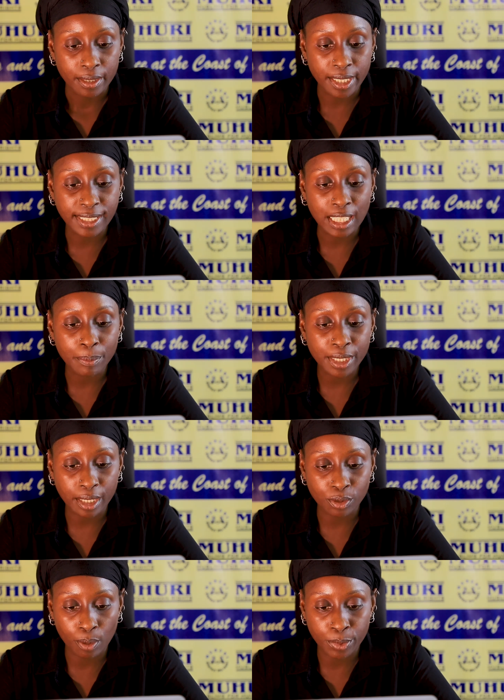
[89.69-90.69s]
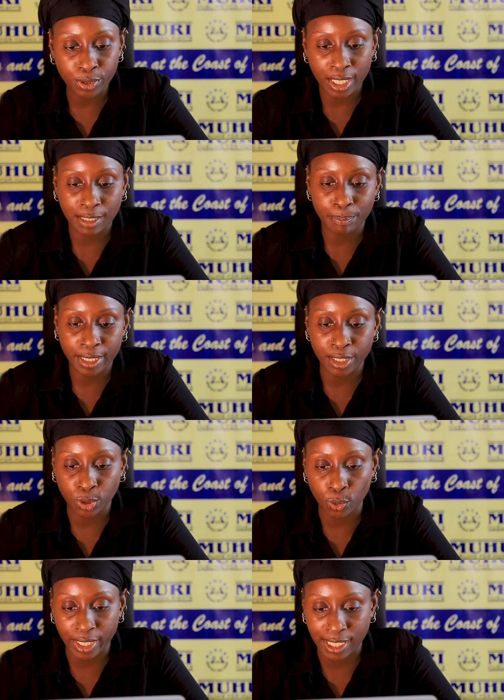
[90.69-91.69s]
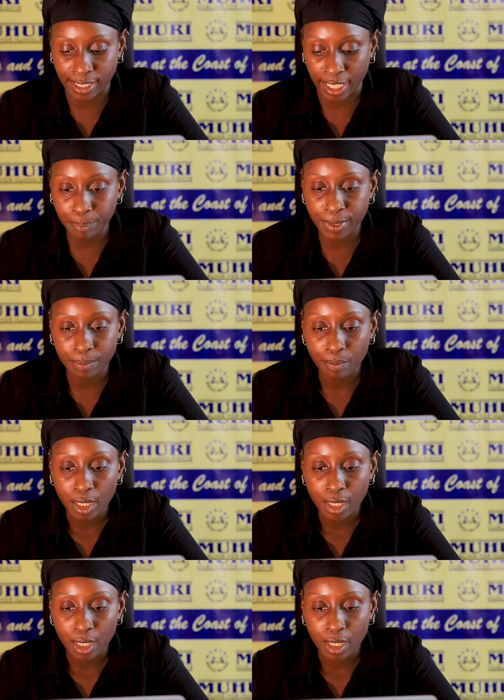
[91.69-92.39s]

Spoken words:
The Inter-American Commission has made historic steps